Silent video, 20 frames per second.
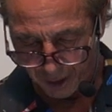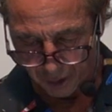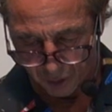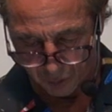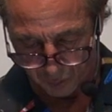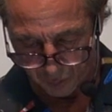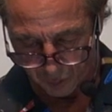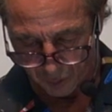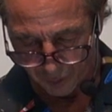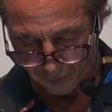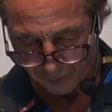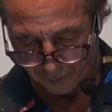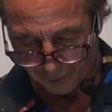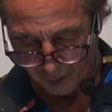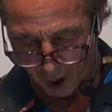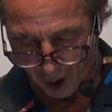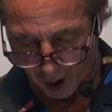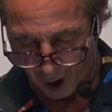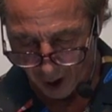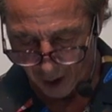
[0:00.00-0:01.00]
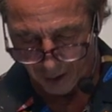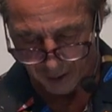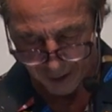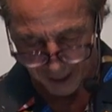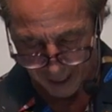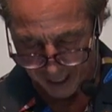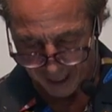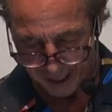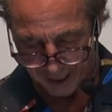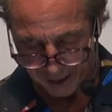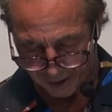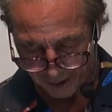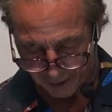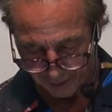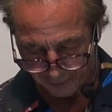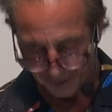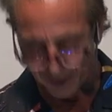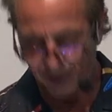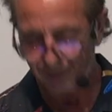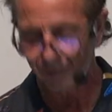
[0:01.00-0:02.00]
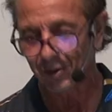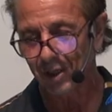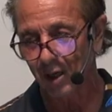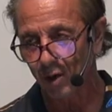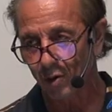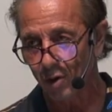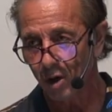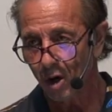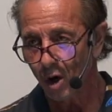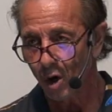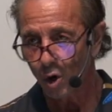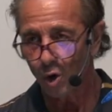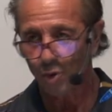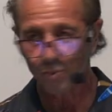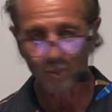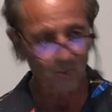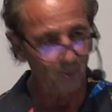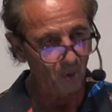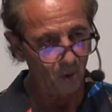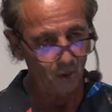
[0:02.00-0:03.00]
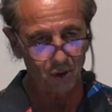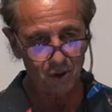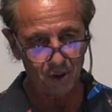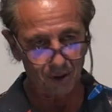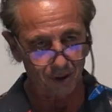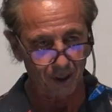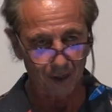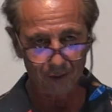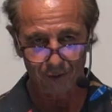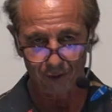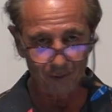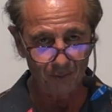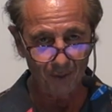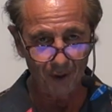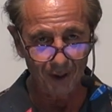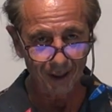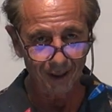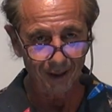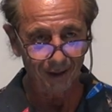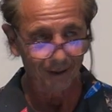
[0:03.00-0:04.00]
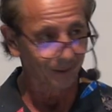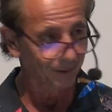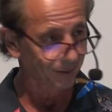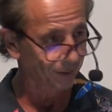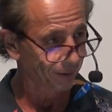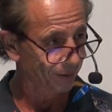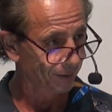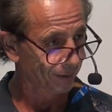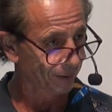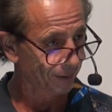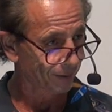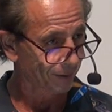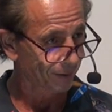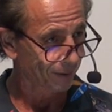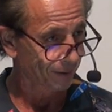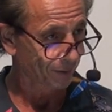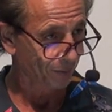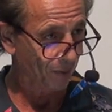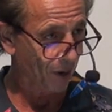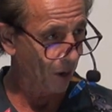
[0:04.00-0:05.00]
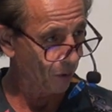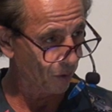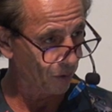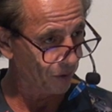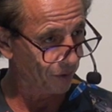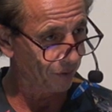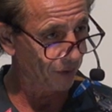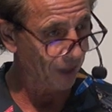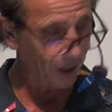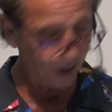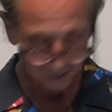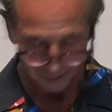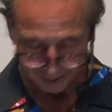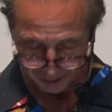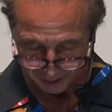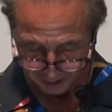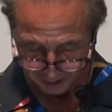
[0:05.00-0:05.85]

is the root of all kinds of evil. Now, who promotes the love of money? Powers of darkness.